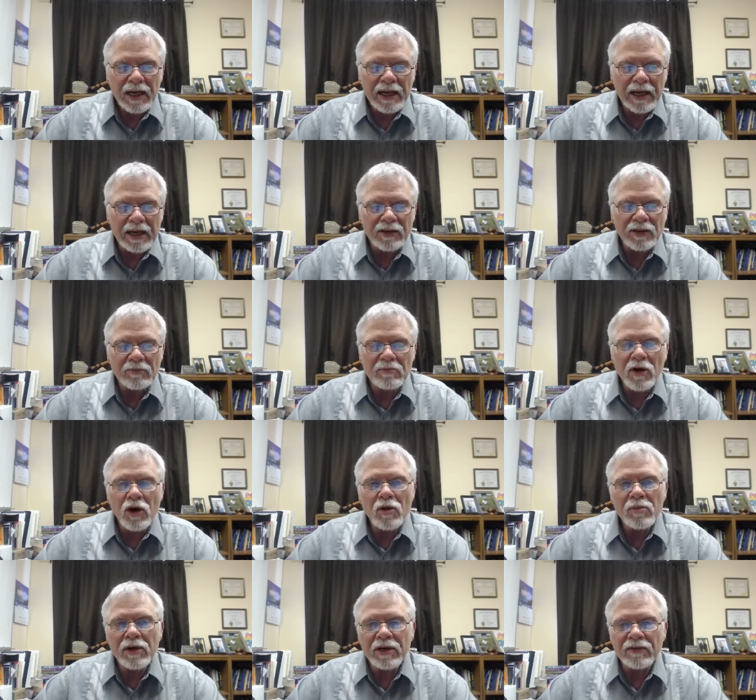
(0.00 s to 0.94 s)
and the
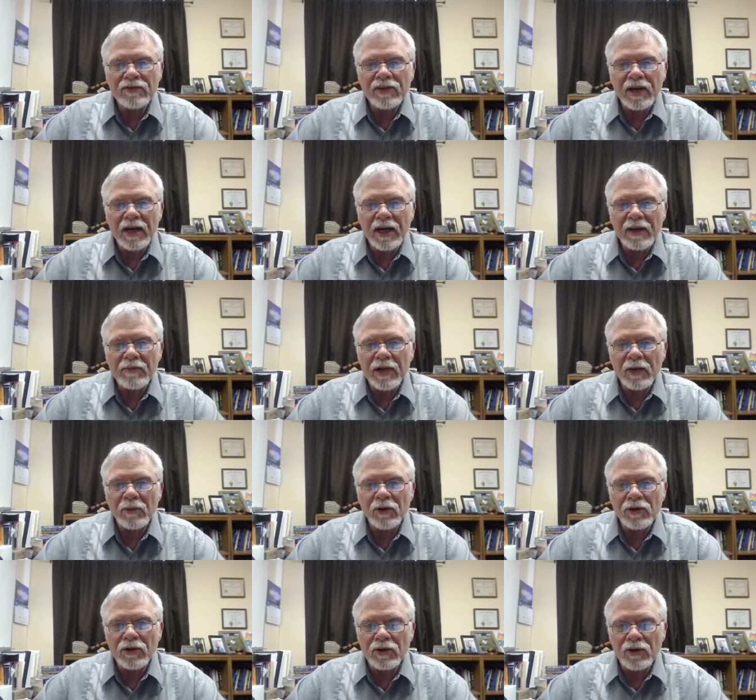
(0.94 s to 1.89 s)
moment of time that
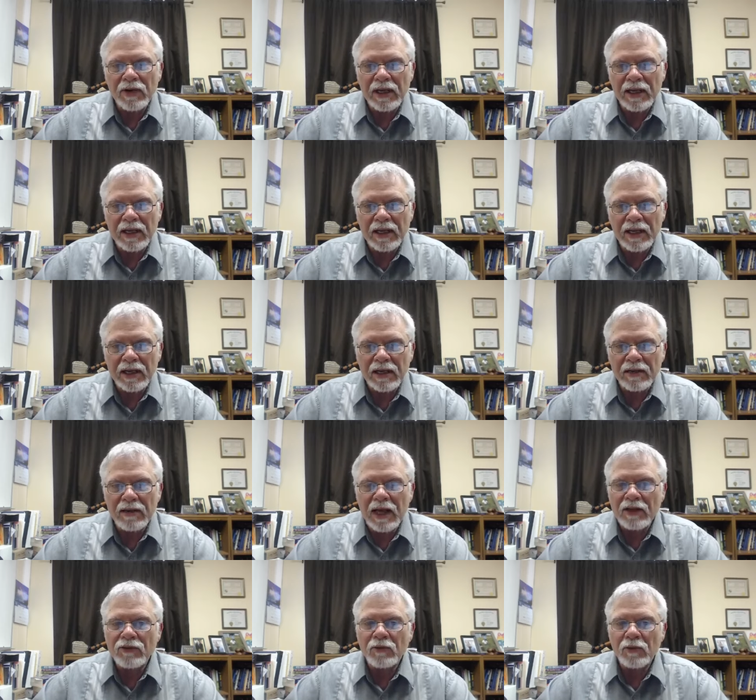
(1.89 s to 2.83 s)
we're doing it in
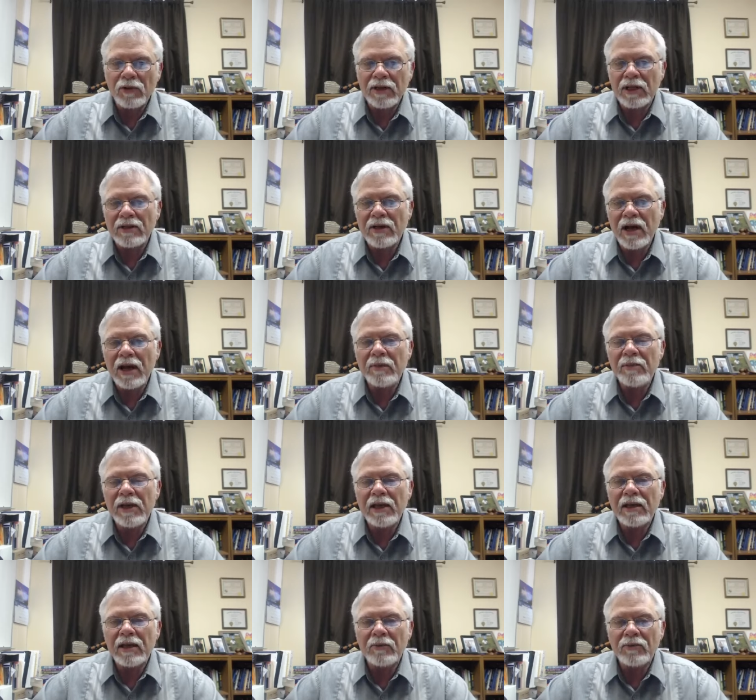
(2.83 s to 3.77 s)
that's where the
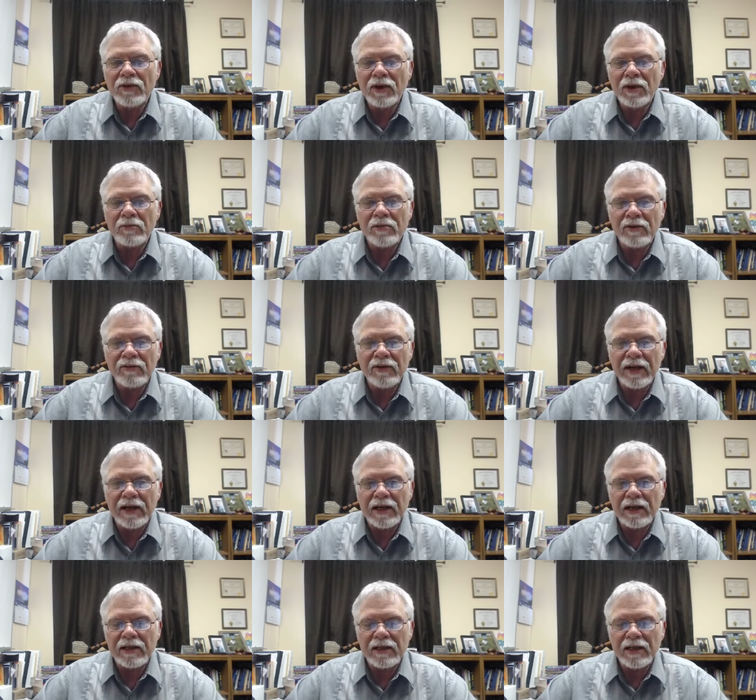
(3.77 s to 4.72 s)
timing comes in
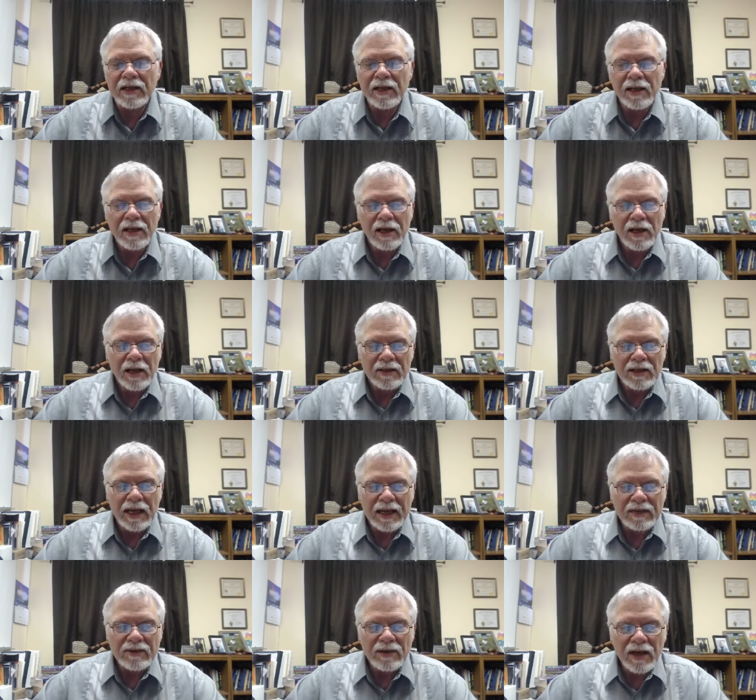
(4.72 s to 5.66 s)
prophetically
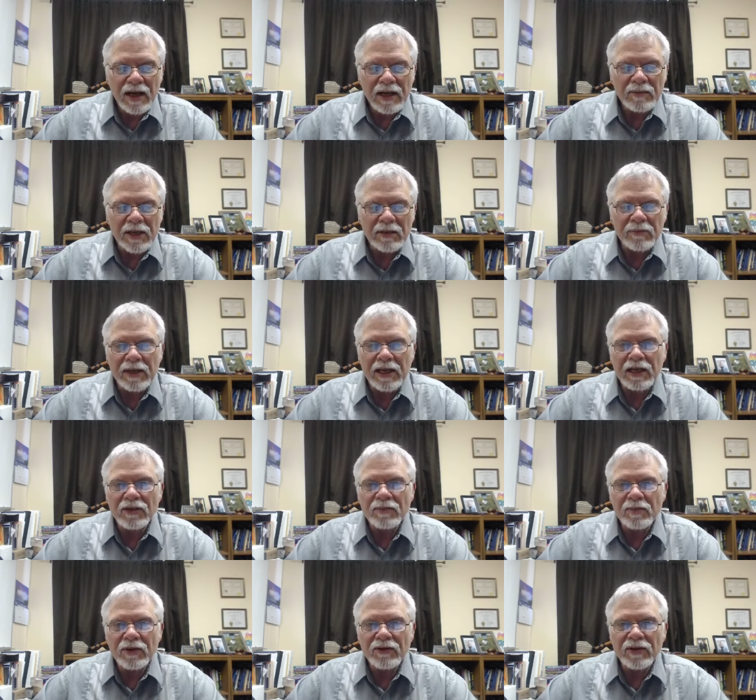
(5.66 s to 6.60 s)
that timing being
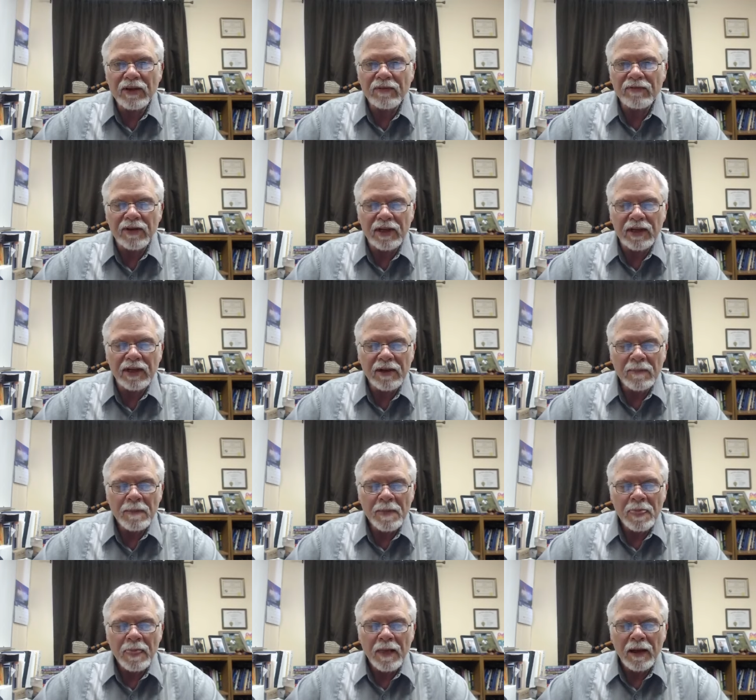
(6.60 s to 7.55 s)
specific
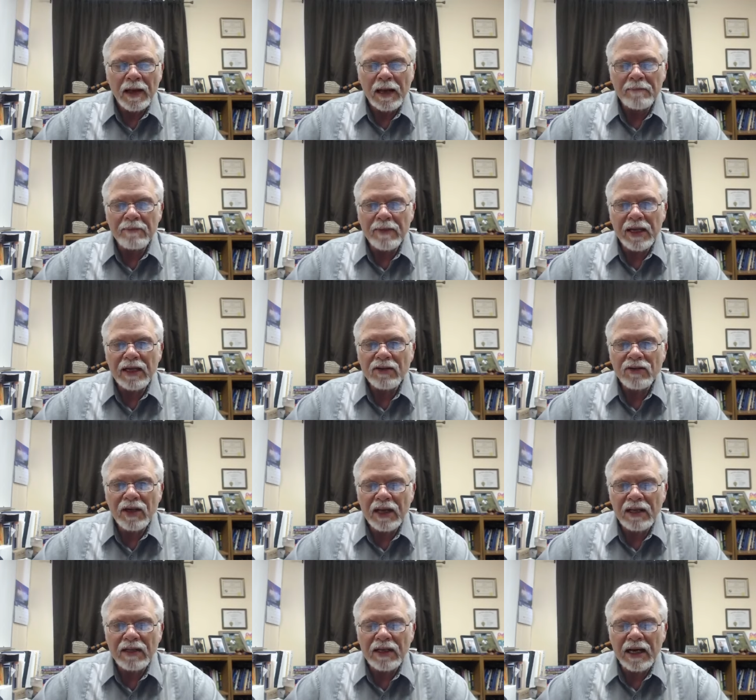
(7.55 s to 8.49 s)
and
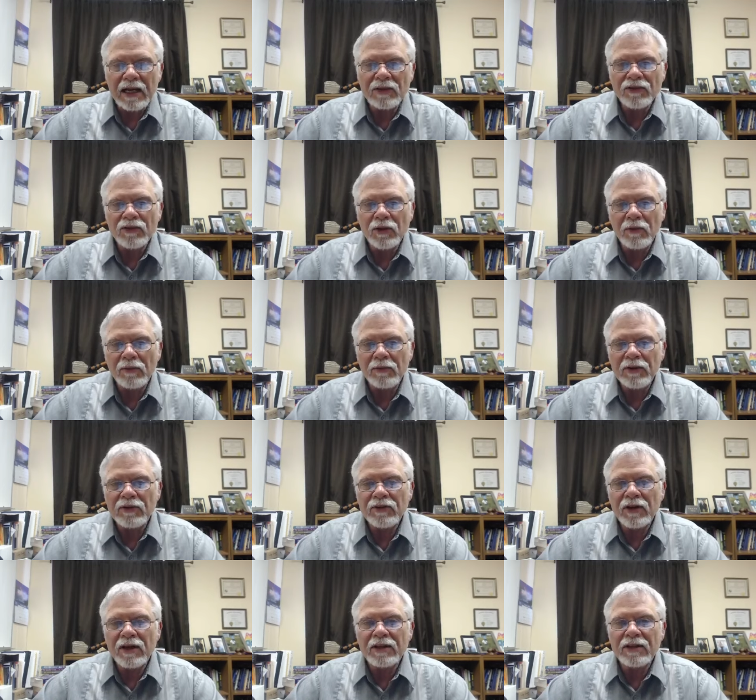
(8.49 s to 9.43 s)
maintain that and so when we
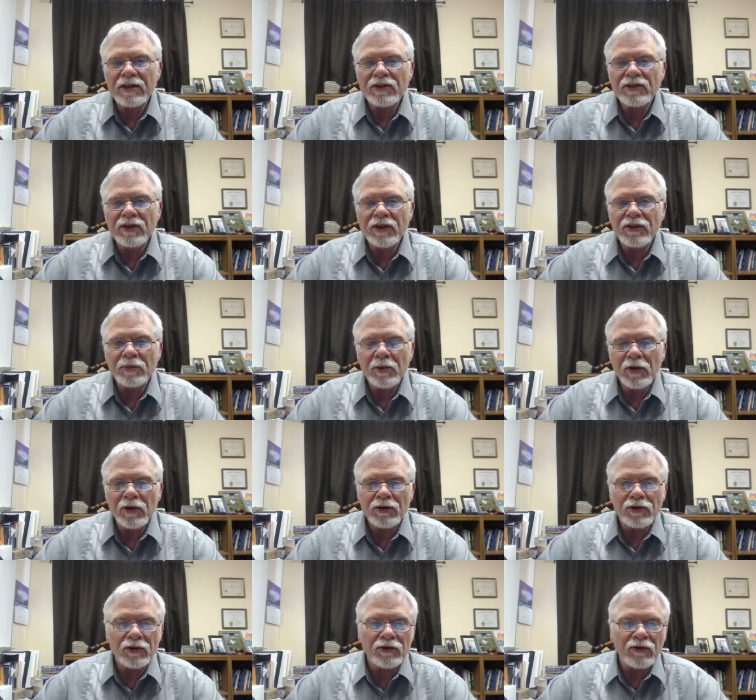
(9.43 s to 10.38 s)
start to see
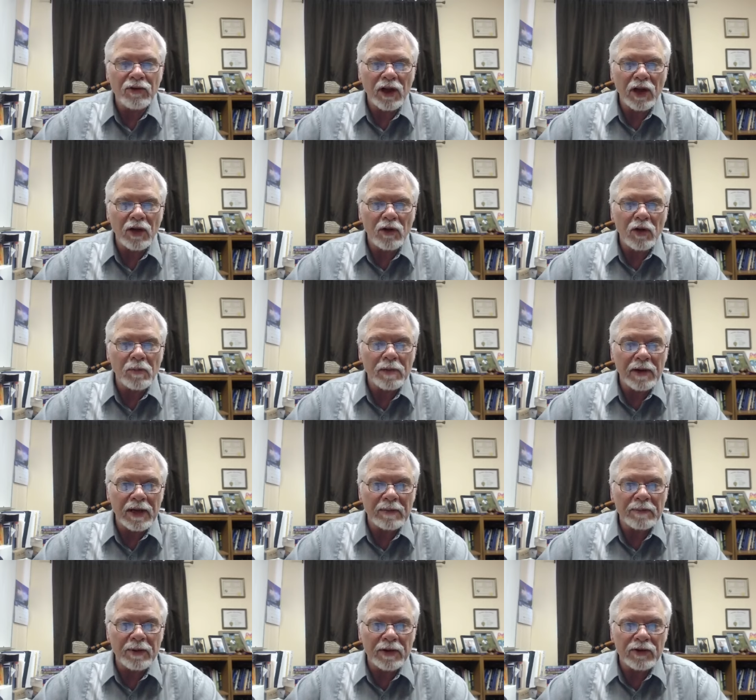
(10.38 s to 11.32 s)
spiritual flow open
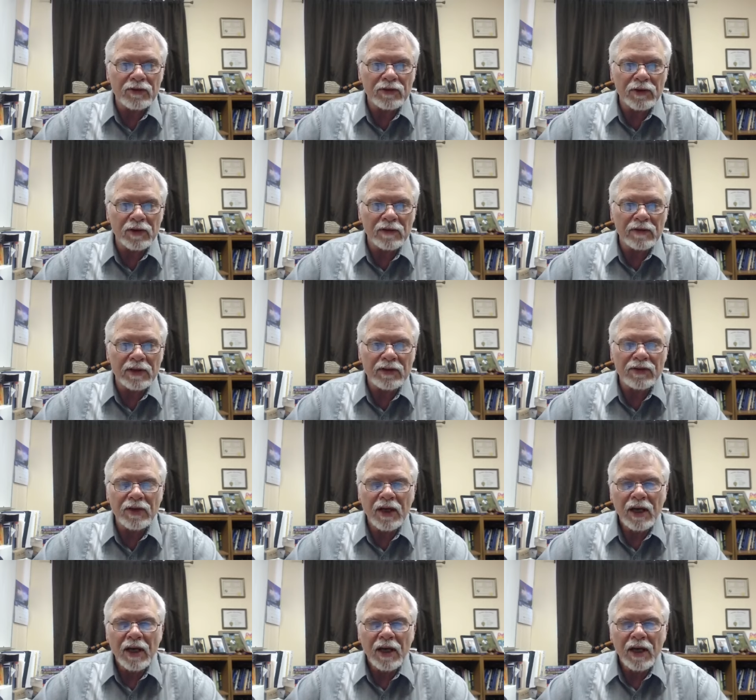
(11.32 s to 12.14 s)
up in a service